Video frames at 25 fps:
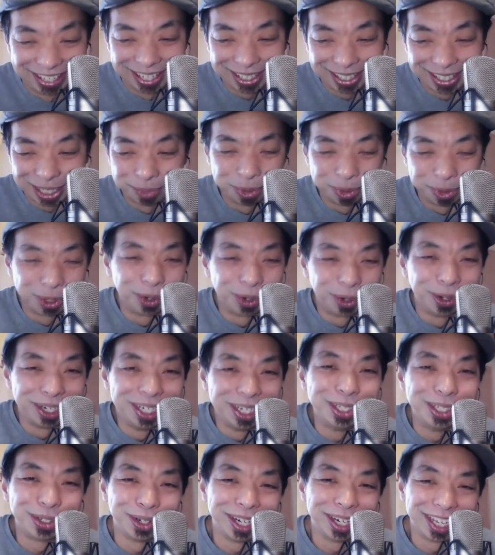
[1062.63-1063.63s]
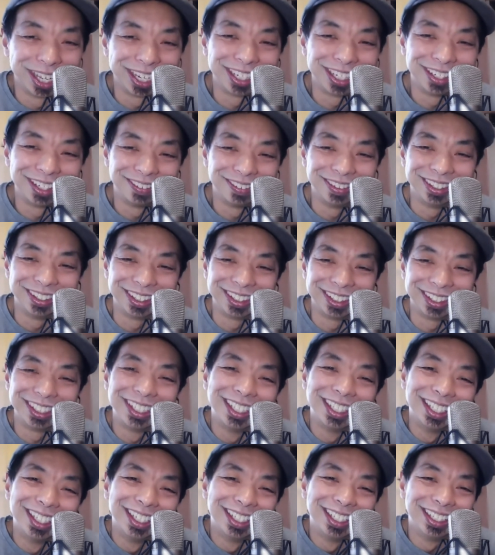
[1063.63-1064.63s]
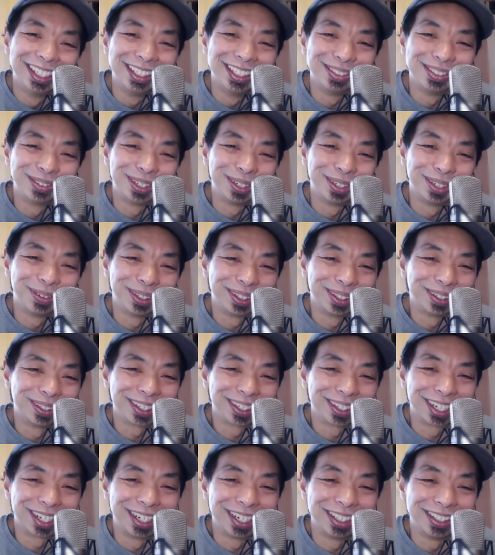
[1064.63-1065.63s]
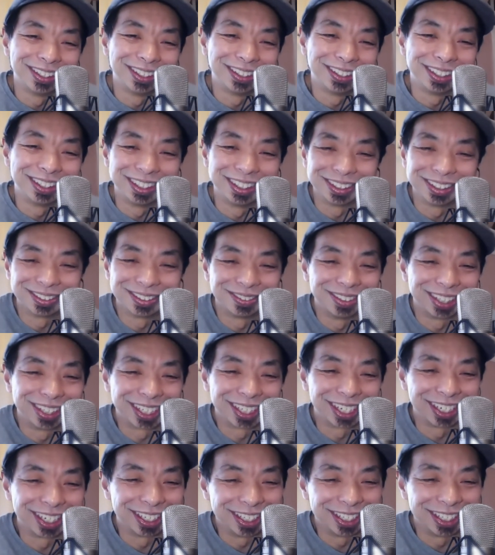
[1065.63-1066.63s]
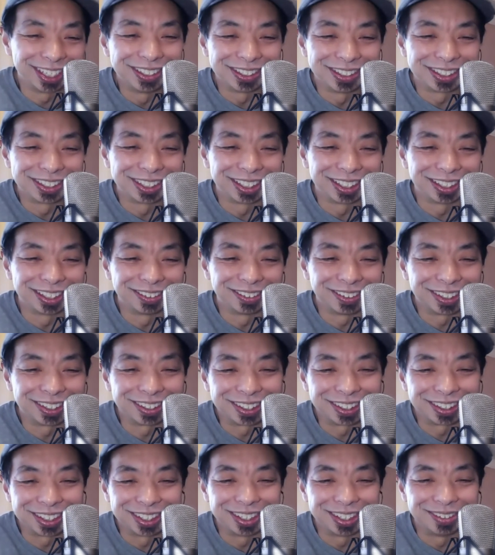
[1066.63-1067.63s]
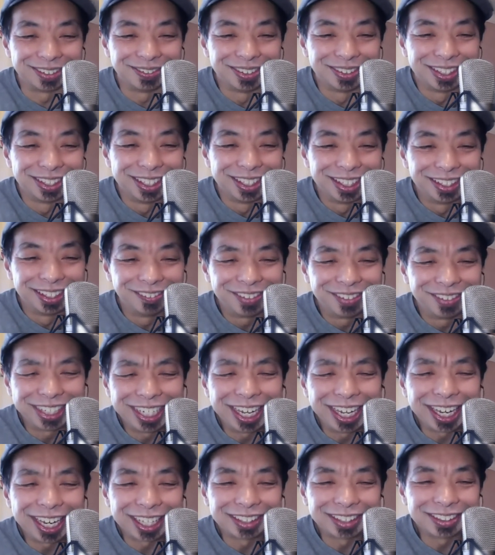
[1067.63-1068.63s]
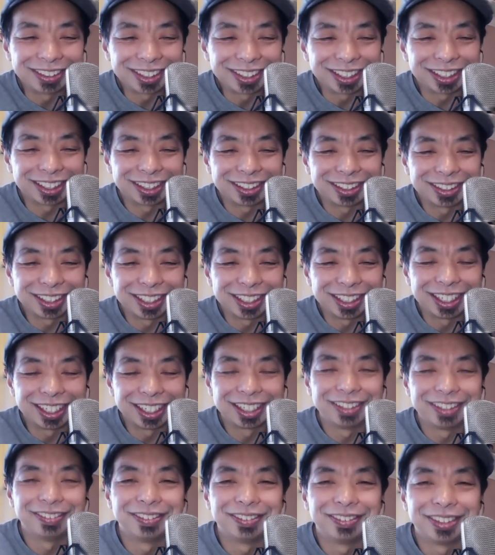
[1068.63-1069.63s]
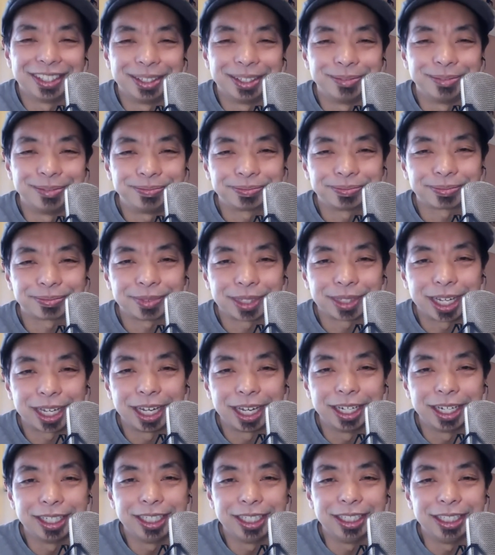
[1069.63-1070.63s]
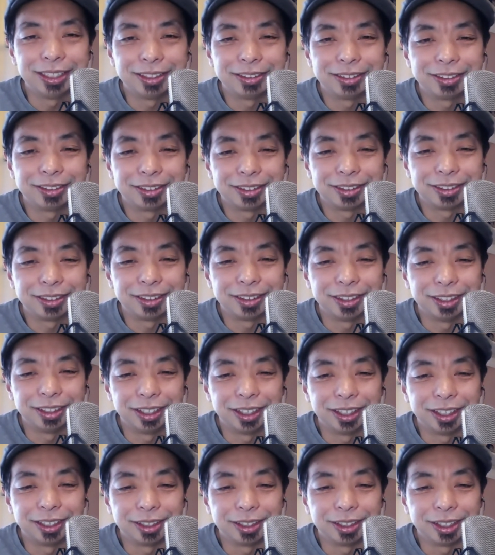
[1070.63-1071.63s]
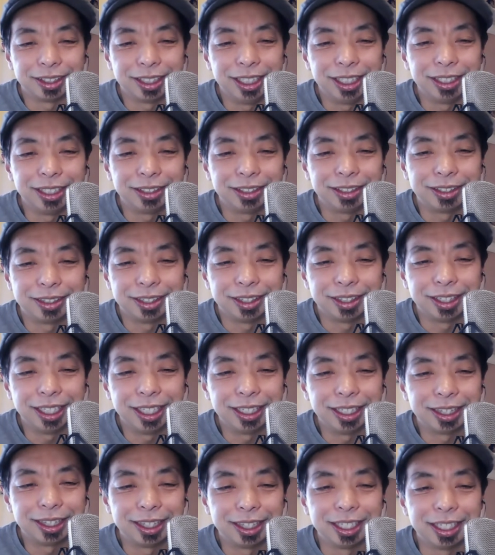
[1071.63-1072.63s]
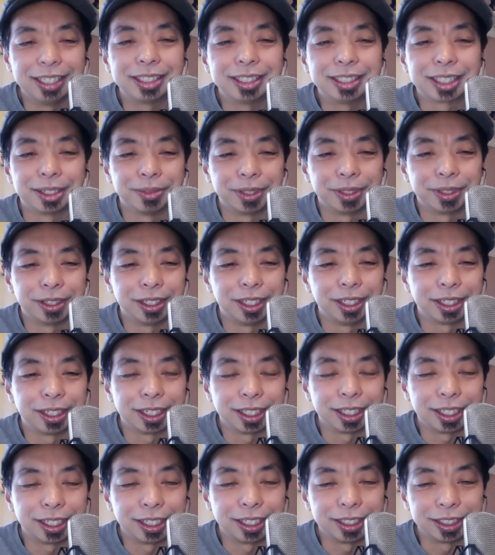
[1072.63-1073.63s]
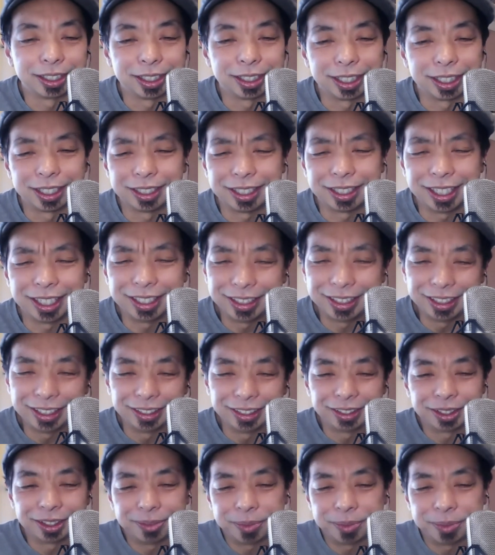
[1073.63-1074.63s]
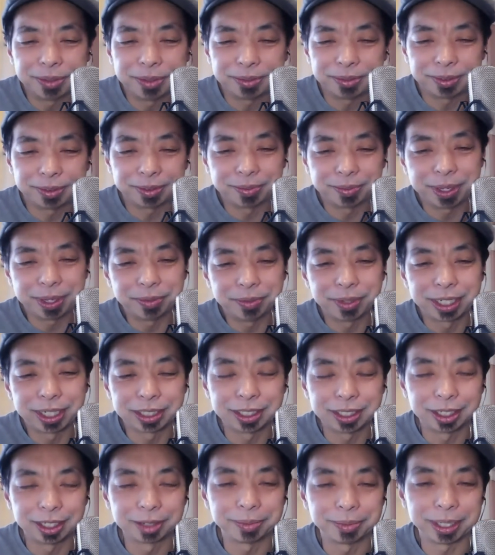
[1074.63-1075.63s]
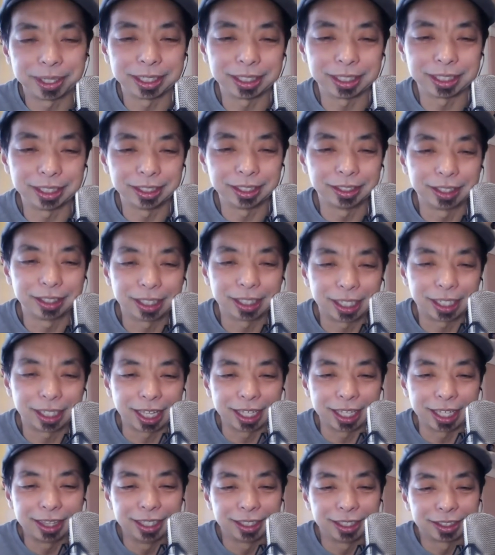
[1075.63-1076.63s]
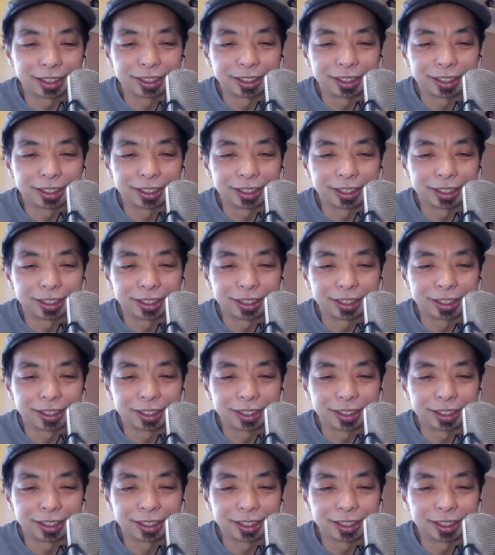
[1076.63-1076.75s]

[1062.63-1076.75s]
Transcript: not keep your own intranet really is really mm-hmm. what they are kind of doing. It's really kind of interesting. But uh, but yeah, there's a, there's a lot of um, kind of neat uh, neat neat things coming along. I, I, and and you know, you may may want to talk about you know, I, I think,